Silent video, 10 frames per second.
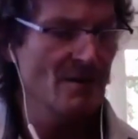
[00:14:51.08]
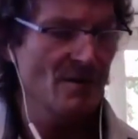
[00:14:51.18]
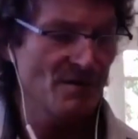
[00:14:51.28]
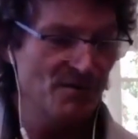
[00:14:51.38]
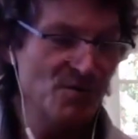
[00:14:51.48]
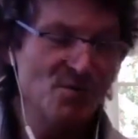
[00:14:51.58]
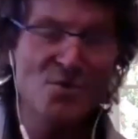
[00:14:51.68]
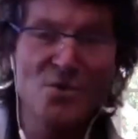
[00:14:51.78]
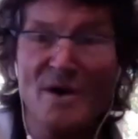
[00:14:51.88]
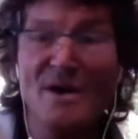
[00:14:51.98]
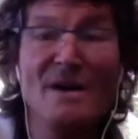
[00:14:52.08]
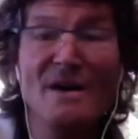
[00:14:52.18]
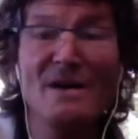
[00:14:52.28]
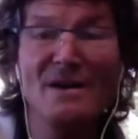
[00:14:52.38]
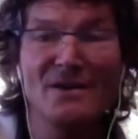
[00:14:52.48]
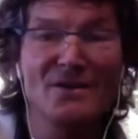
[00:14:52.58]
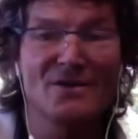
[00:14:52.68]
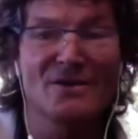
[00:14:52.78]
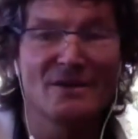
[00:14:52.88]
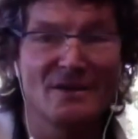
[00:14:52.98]
through the
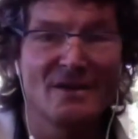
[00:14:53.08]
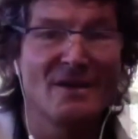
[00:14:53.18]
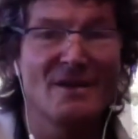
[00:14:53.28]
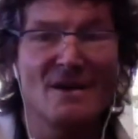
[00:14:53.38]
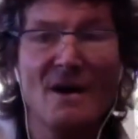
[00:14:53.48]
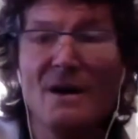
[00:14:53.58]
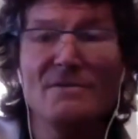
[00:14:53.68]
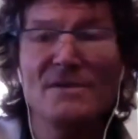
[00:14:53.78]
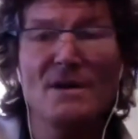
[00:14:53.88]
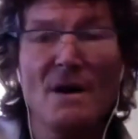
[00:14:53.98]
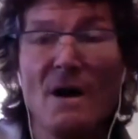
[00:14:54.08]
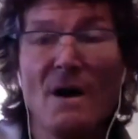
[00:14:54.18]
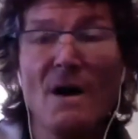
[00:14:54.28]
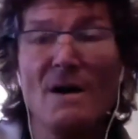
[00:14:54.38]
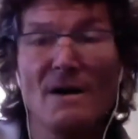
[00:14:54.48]
ways of the heart.